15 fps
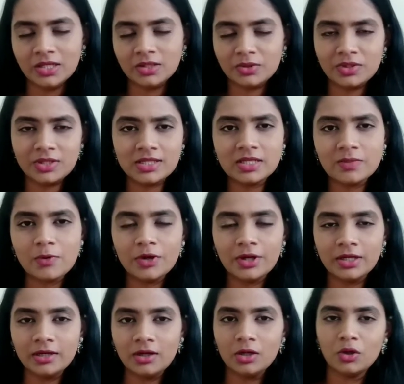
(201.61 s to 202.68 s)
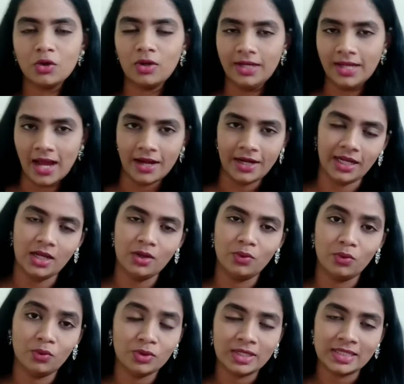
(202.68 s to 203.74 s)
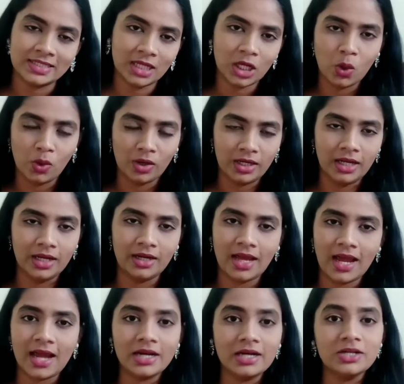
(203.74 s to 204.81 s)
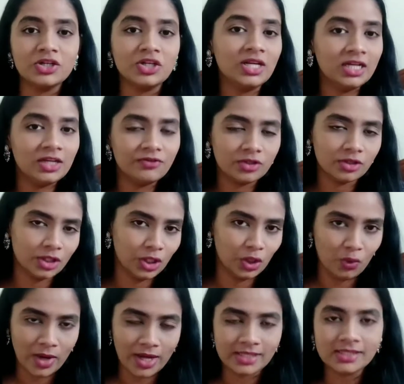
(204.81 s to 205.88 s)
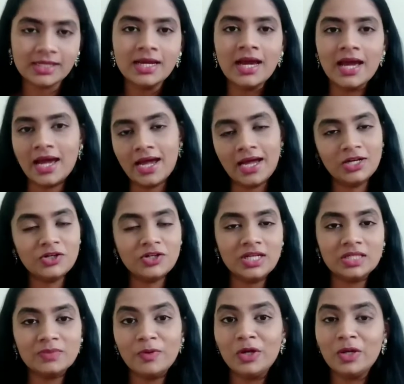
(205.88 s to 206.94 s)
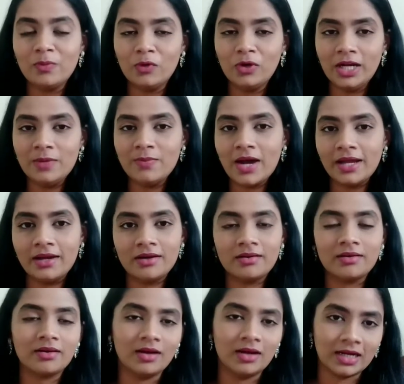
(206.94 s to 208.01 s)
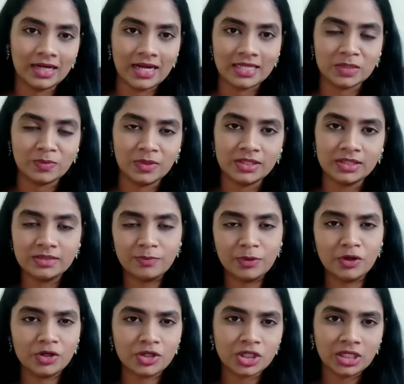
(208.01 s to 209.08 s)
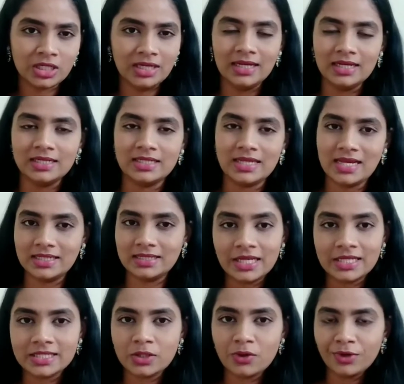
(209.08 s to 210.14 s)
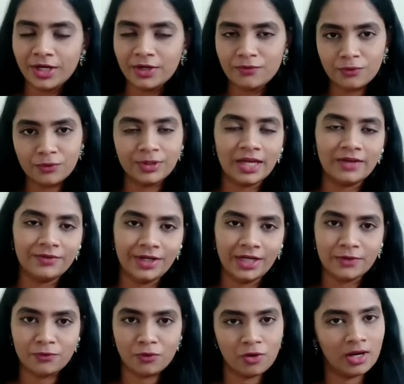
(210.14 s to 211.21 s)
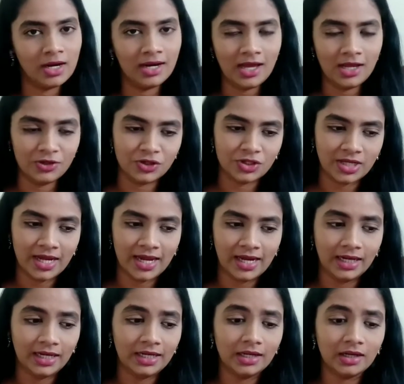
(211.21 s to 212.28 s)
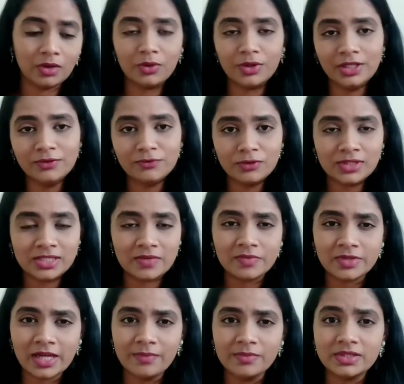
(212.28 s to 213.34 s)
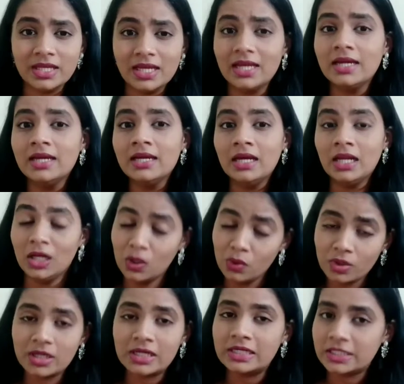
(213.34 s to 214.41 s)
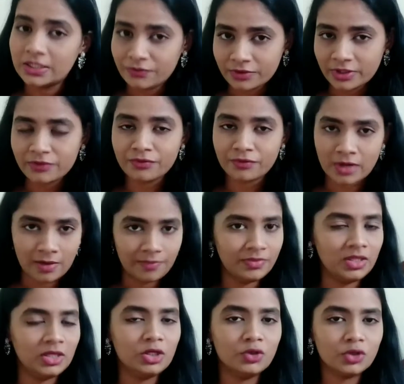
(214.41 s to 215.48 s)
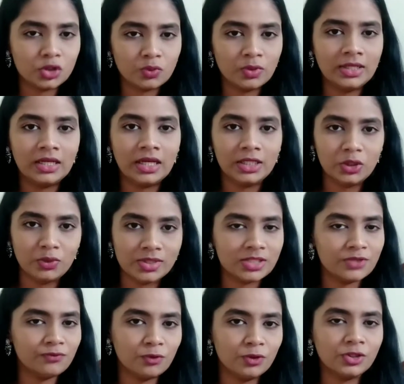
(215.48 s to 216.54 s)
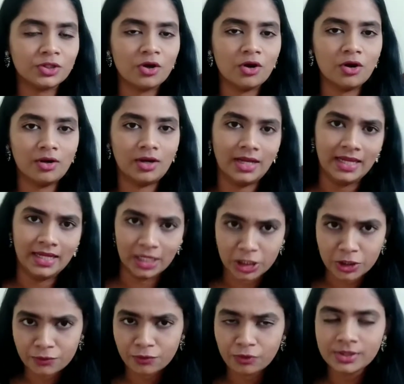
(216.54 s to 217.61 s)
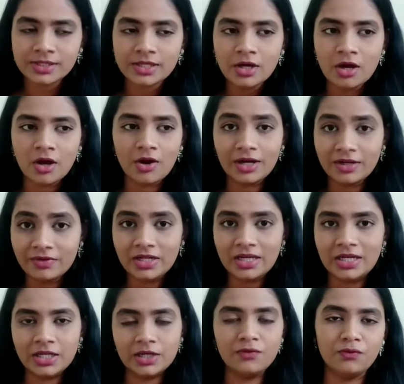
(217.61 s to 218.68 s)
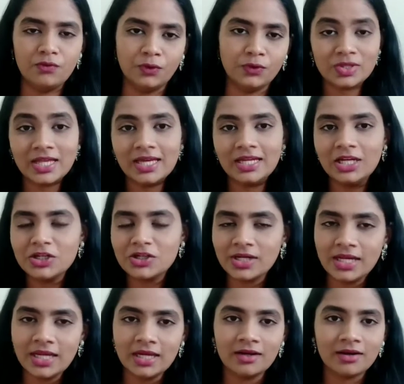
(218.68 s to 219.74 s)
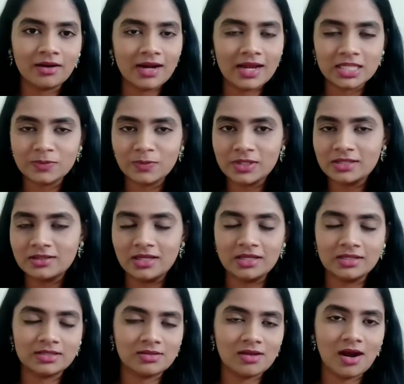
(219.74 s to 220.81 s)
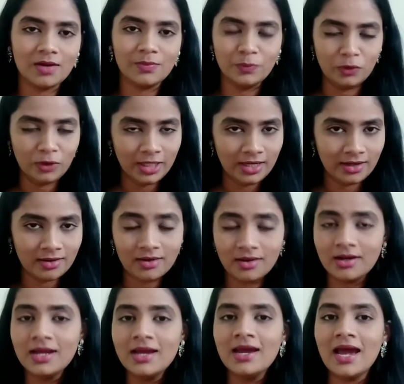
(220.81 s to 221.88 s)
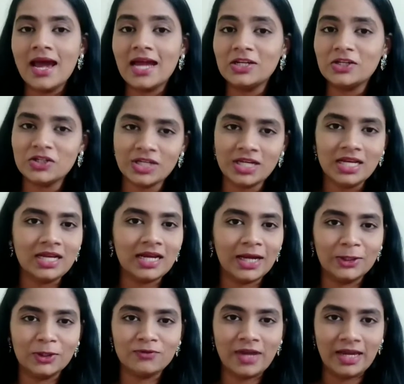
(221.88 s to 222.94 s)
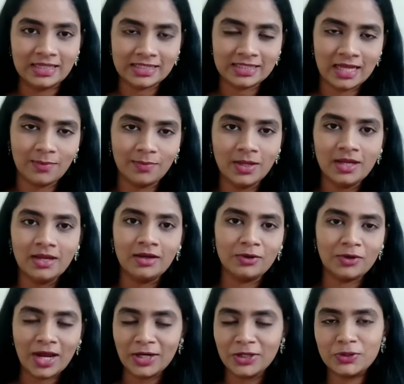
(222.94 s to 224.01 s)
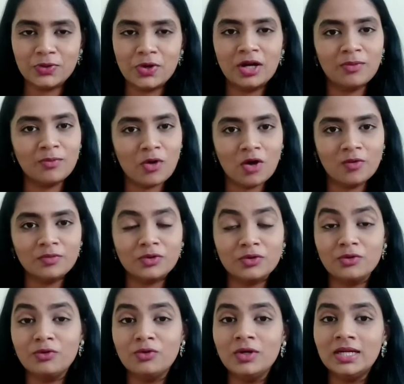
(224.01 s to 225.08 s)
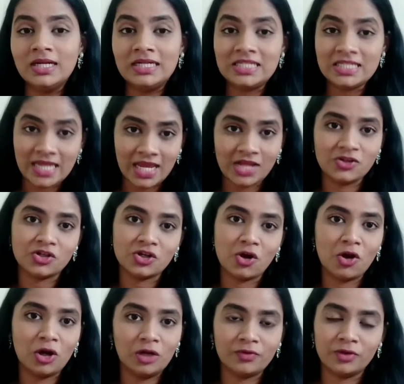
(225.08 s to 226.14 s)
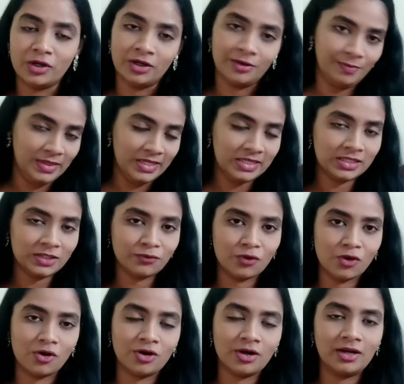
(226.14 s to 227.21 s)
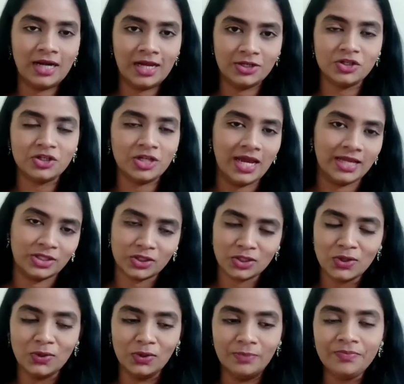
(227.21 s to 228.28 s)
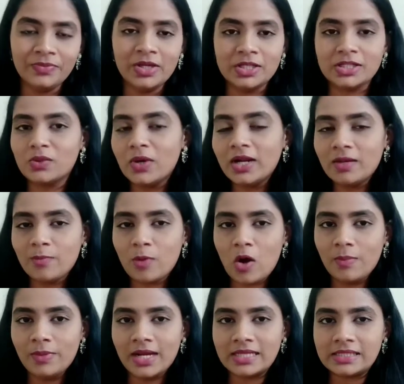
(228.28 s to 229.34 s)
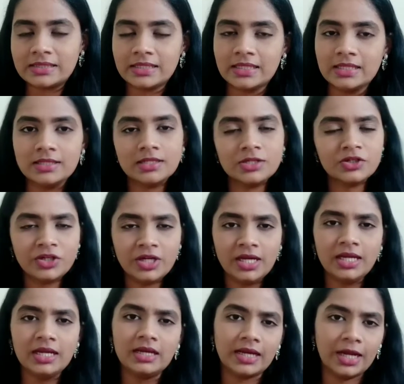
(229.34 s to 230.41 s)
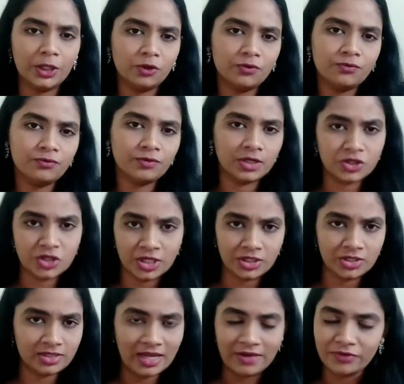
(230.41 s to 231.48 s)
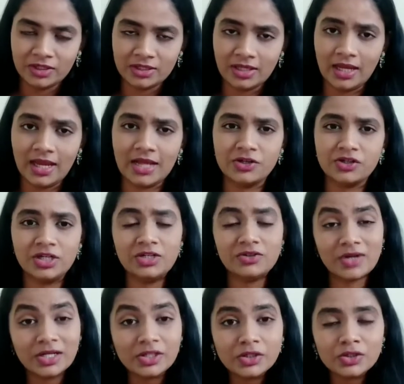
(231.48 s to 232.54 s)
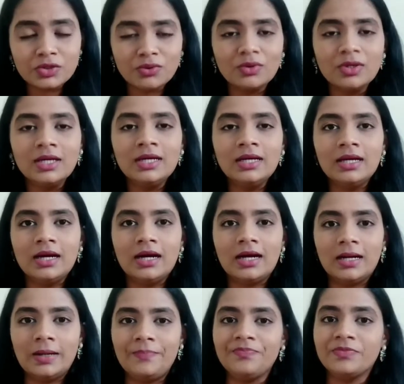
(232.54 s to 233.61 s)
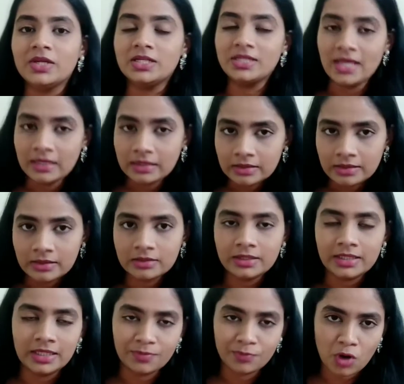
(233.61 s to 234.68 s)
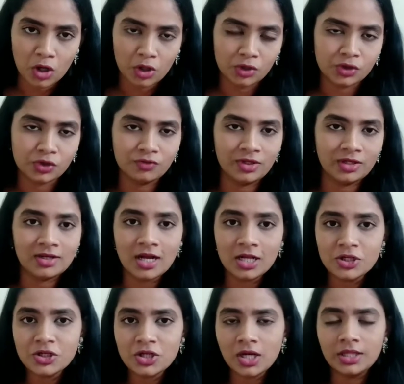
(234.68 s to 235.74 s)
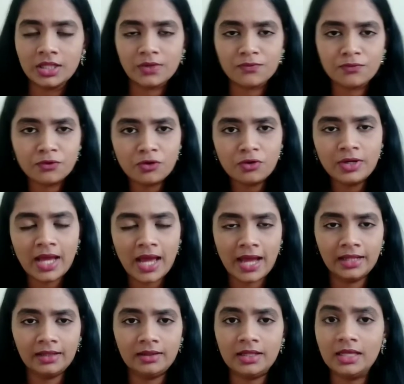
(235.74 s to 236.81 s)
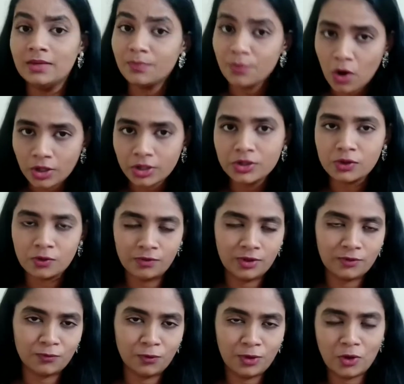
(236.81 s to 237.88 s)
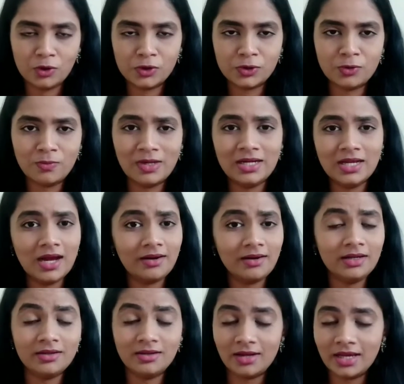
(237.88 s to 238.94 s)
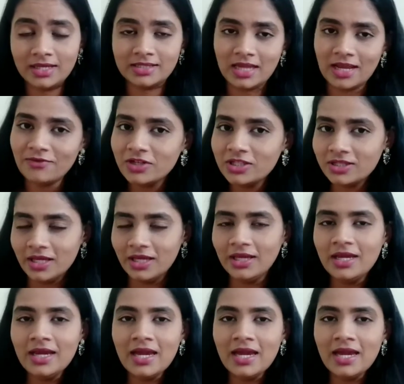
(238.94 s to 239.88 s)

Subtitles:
So this is about a girl called Yari, who is a Korean, and she lives in the US, and she's been bullied by her classmates because she takes Korean food every day for her lunch, and Korean food sometimes they look different from the usual US foods or English foods or even Indian foods. So initially her classmates, they start bullying her, and she kind of ends up crying to her mom to change all of her meals for lunch at school. So what her mom does is she kind of changes everything, and she tries to tell her the importance of their culture, their food, and the importance of their food also, but Yari denies everything